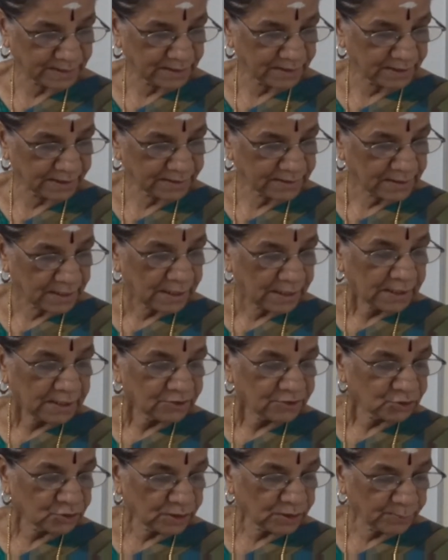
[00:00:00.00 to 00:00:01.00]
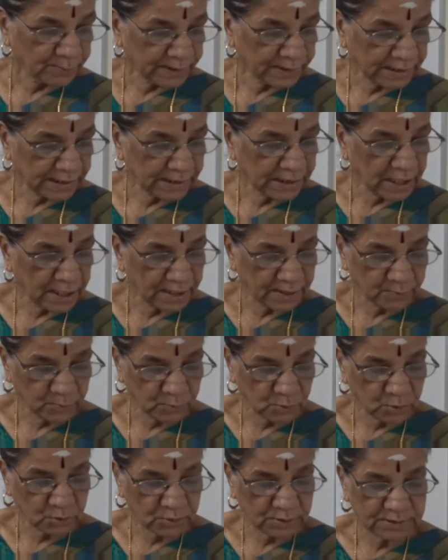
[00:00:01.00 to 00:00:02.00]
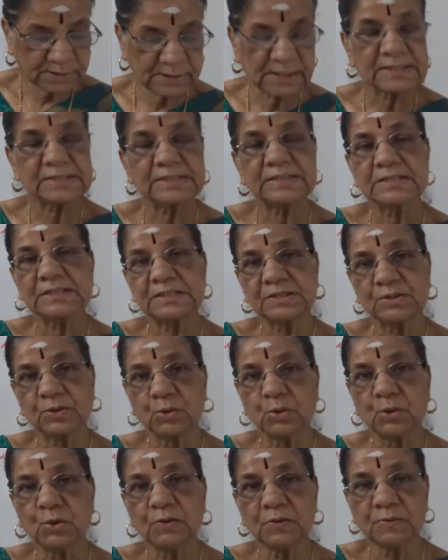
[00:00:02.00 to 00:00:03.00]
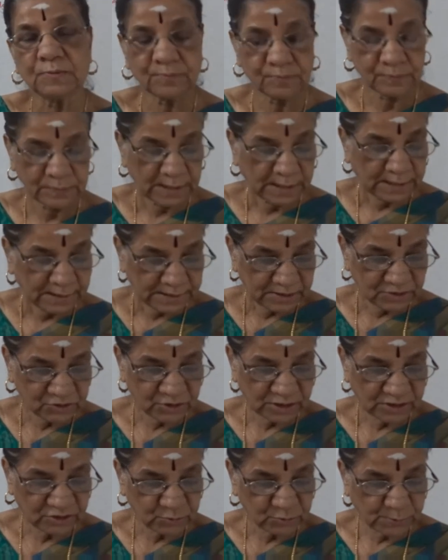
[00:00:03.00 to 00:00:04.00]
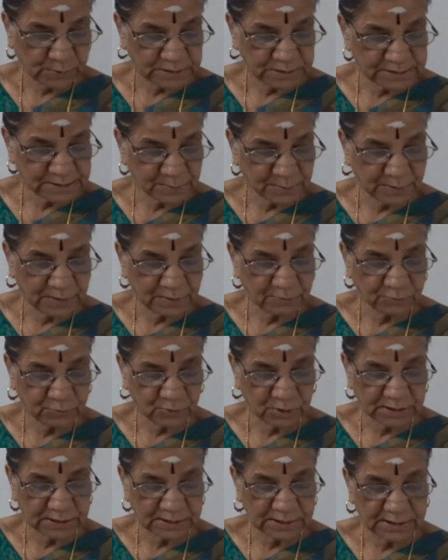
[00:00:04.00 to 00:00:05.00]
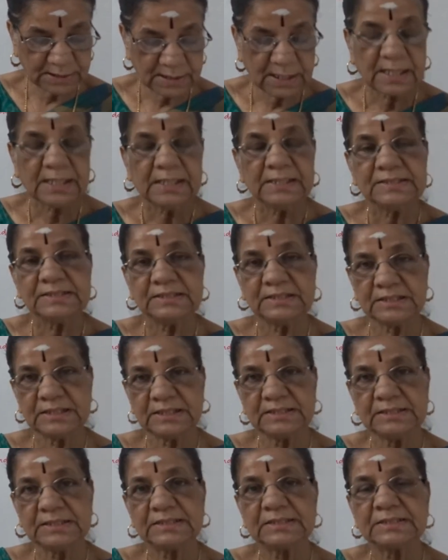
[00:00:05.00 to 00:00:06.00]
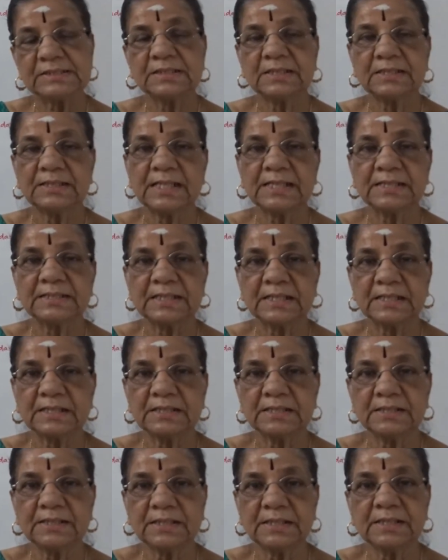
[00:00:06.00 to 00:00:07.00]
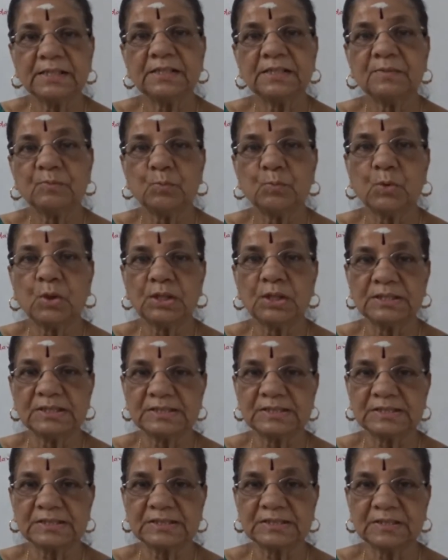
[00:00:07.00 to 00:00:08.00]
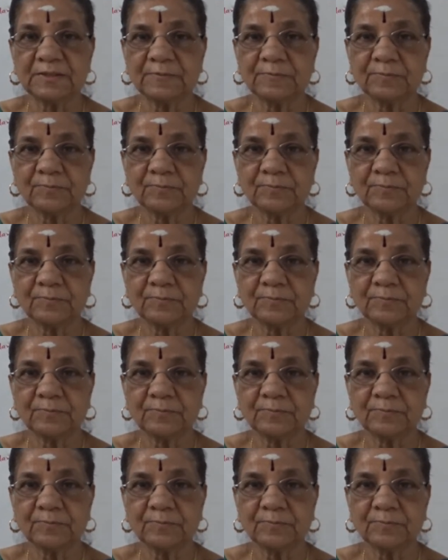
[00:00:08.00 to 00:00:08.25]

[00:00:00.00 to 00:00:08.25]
Right? So the male hormone testosterone is responsible for the changes that occur in boys.